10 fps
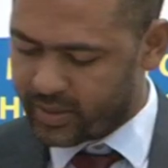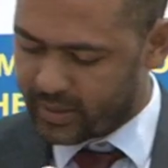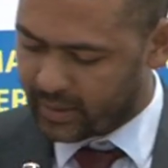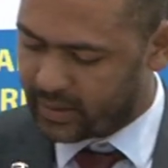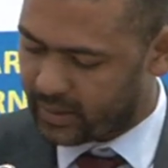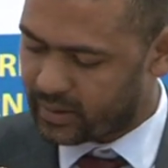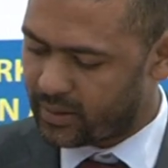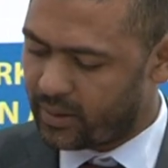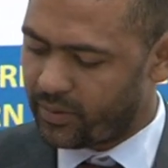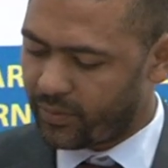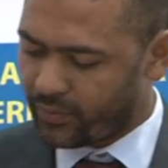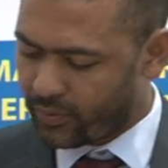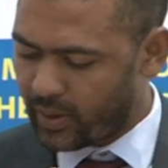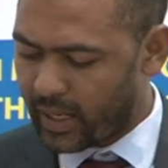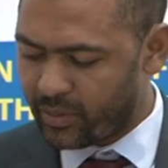sectors,
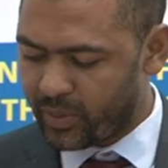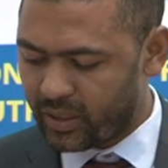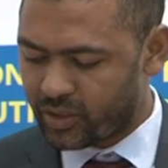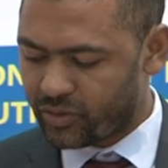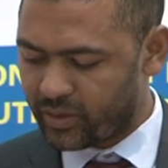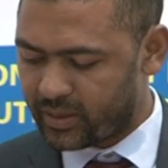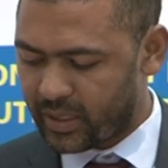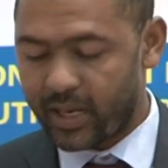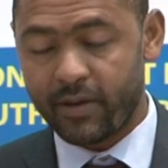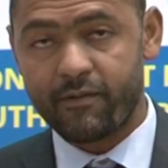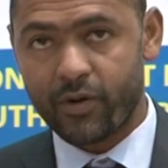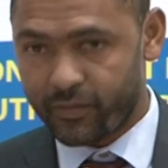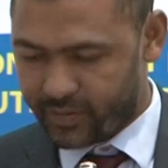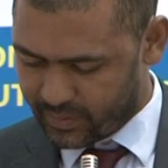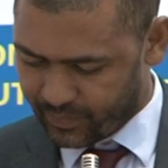through line ministries are
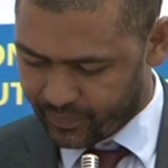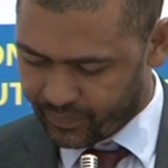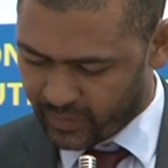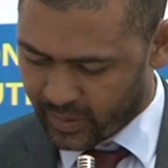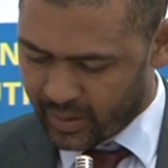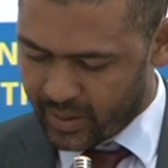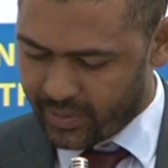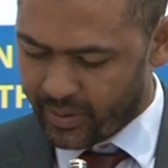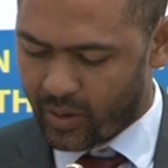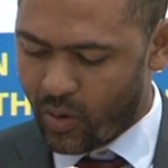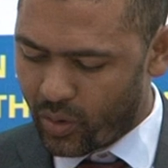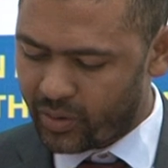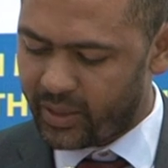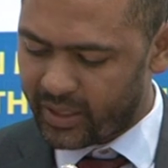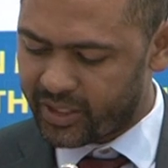involved. The
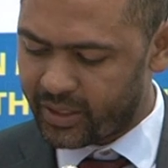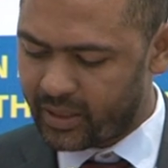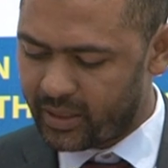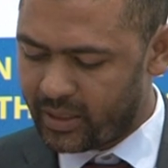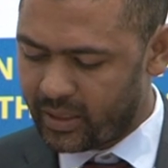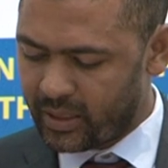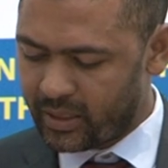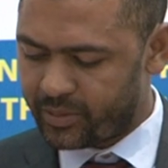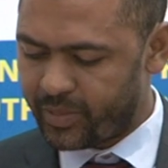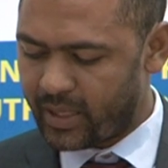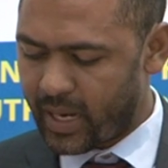coordination has been